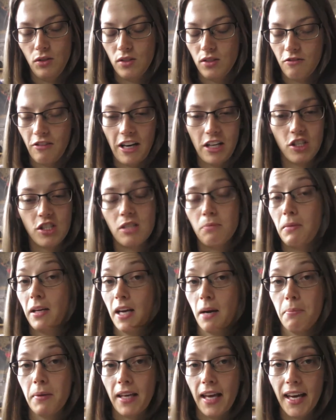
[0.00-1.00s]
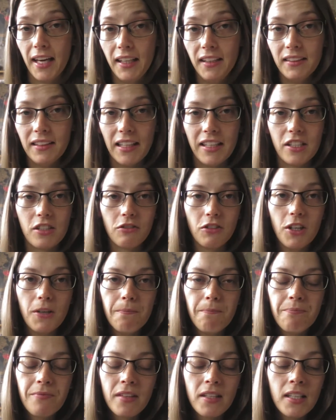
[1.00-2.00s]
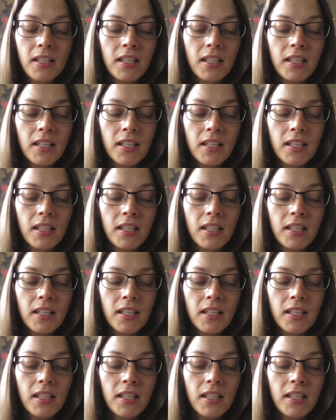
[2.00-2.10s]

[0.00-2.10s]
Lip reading: arrange to meet up again later on,